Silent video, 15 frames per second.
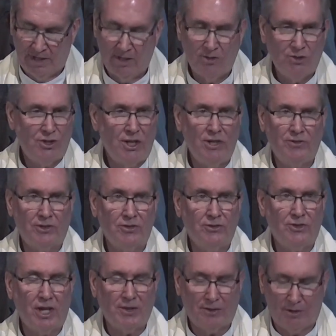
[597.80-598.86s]
Jesus
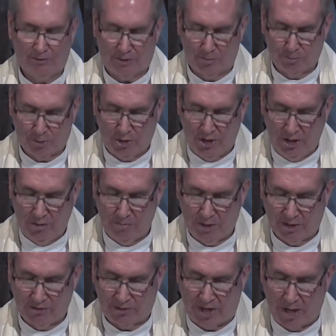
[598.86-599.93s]
set the supreme
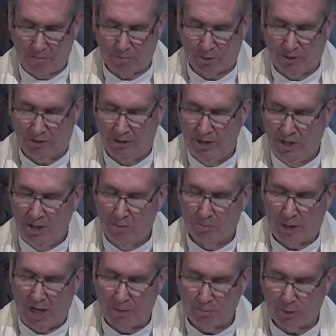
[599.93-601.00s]
example
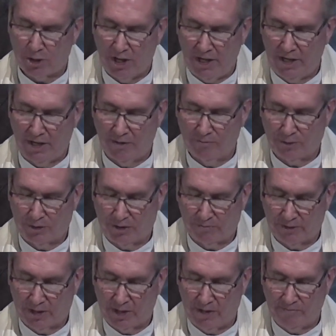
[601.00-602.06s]
by praying for the
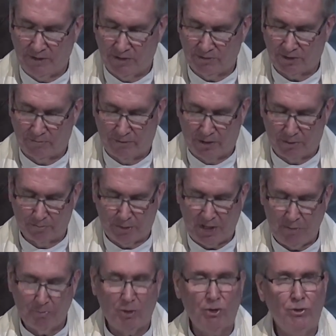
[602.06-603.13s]
forgiveness of the people